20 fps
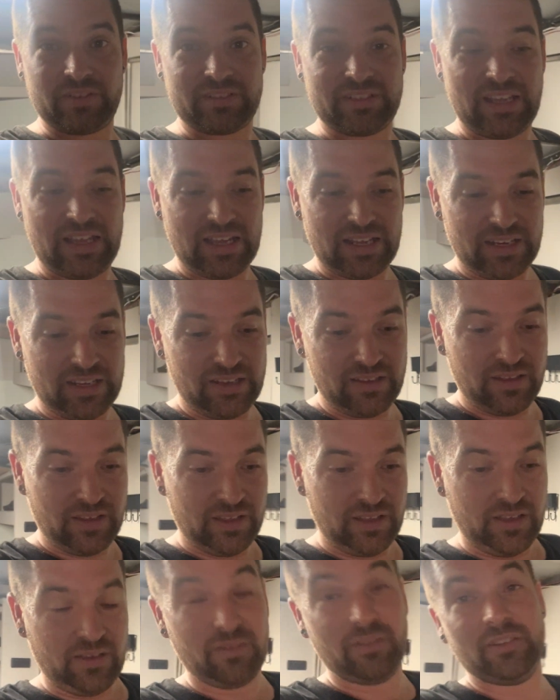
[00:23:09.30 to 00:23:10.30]
Daddy?"
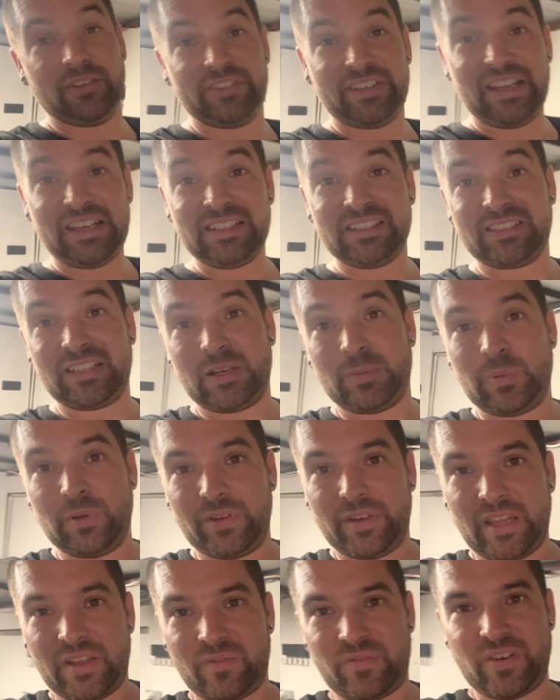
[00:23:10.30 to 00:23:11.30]
Well, Daddy stayed up all
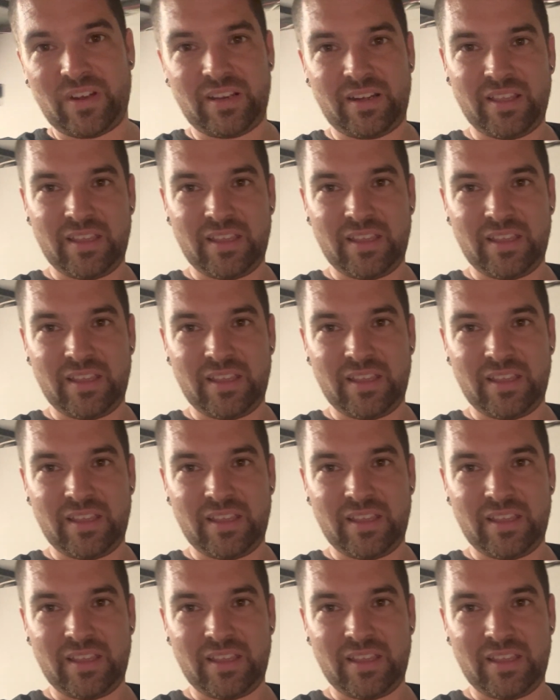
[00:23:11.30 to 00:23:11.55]
night freaking